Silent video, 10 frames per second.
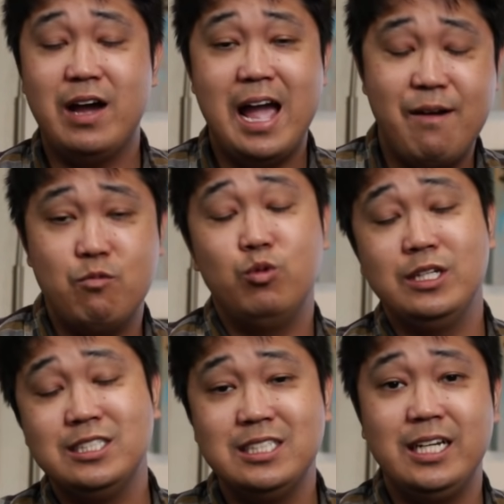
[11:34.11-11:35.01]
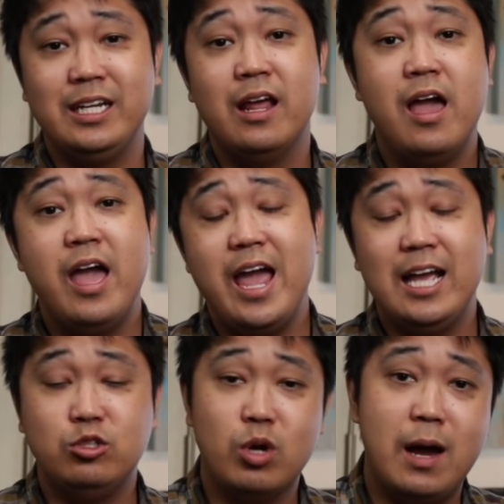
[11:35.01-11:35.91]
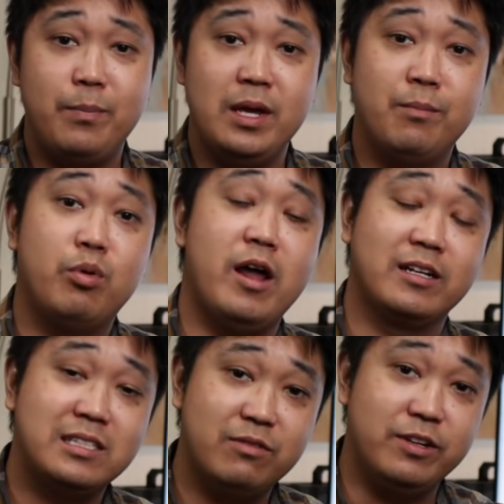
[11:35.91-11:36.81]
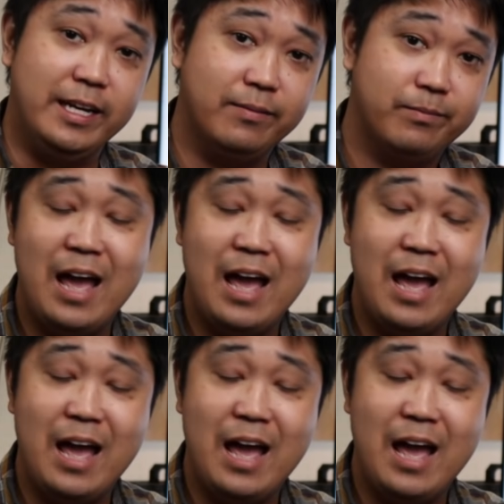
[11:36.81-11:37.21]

I haven't really seen a drop in productivity.